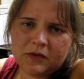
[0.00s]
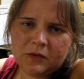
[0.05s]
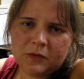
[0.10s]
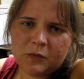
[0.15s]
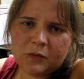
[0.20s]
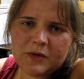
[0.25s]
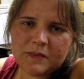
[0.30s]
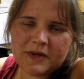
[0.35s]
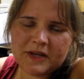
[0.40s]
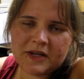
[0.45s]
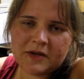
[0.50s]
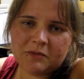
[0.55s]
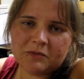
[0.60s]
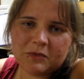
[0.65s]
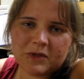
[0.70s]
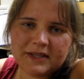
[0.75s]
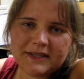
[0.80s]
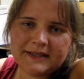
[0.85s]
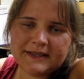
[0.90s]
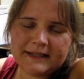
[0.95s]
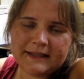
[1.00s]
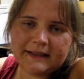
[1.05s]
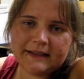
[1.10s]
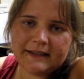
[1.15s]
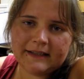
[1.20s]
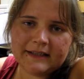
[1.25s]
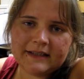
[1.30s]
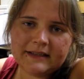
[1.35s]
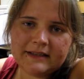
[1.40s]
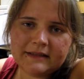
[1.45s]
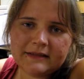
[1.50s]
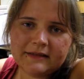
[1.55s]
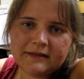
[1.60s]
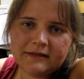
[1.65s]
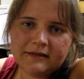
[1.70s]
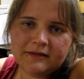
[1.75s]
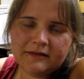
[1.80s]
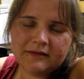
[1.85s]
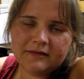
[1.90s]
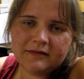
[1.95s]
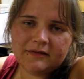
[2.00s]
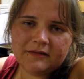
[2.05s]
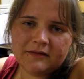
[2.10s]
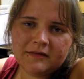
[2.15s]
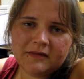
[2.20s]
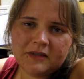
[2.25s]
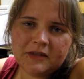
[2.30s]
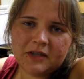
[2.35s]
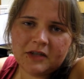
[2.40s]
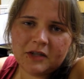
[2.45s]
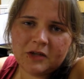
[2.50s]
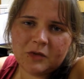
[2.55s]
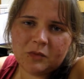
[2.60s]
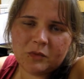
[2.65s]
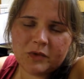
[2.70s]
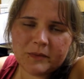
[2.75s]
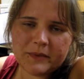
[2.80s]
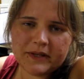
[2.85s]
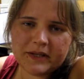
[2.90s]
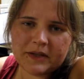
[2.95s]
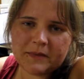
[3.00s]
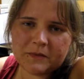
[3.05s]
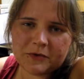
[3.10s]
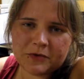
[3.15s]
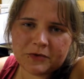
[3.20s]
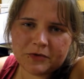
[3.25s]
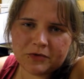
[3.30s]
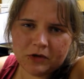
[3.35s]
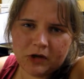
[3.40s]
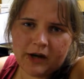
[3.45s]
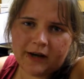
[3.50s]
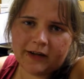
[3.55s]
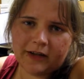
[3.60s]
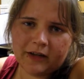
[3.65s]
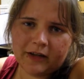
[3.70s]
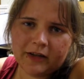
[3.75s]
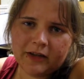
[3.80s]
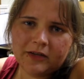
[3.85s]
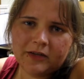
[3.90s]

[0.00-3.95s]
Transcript: We become resilient. We become stronger.